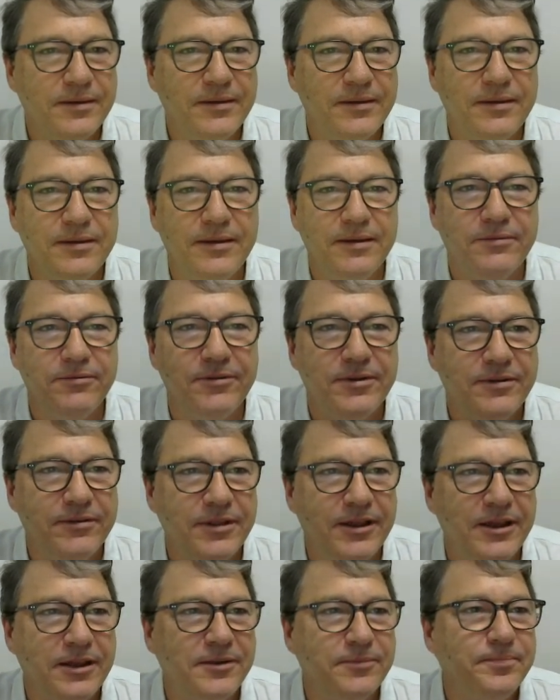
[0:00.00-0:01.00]
Get rid of
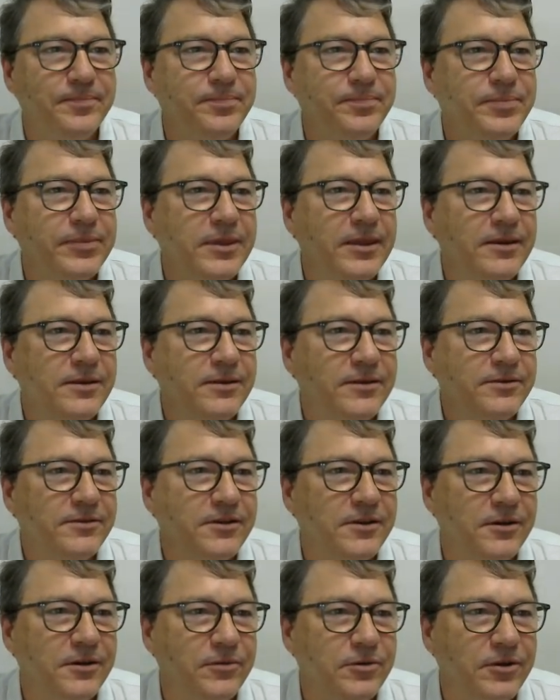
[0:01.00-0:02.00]
that.
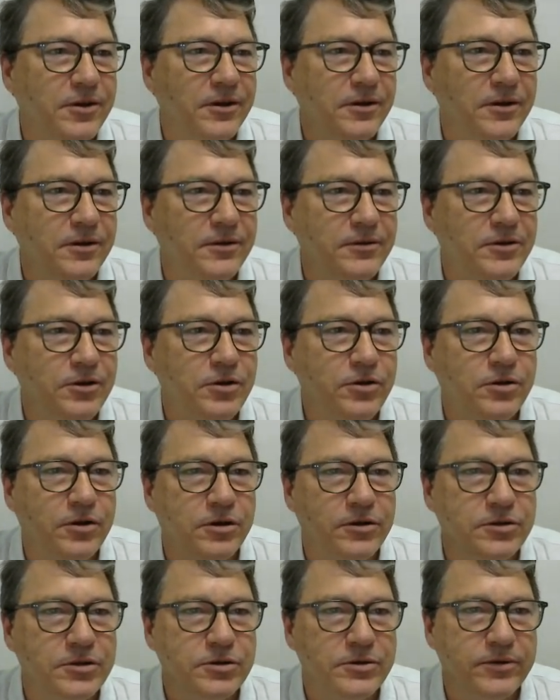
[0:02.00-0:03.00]
So we'll go new
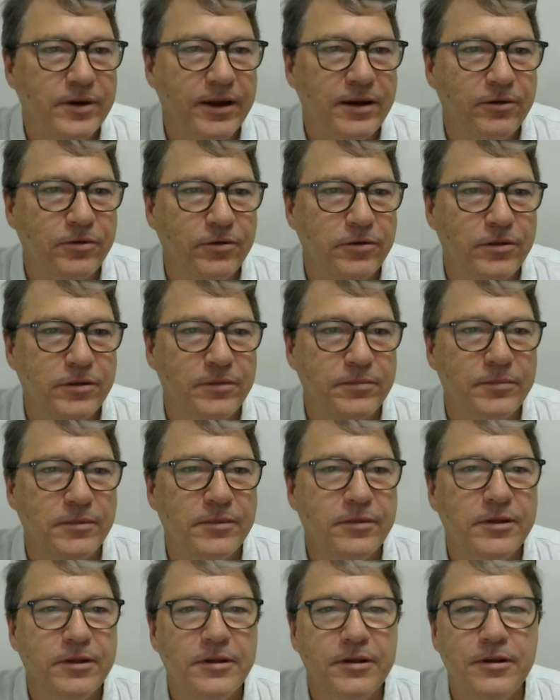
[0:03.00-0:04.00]
contour algorithm
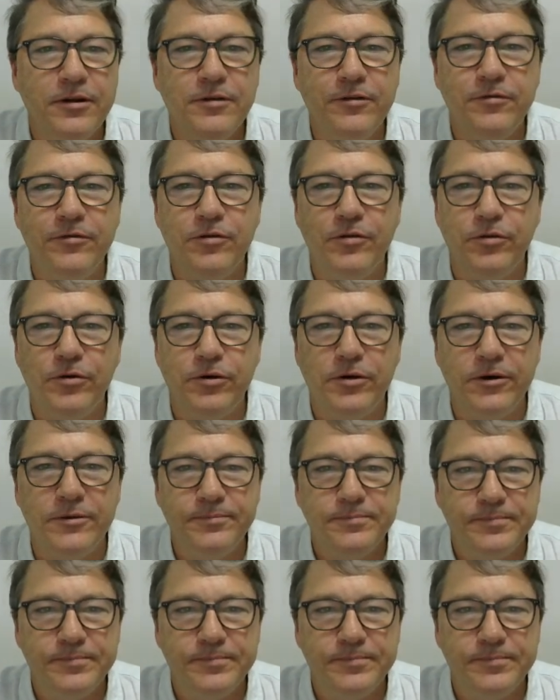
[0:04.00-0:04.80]
for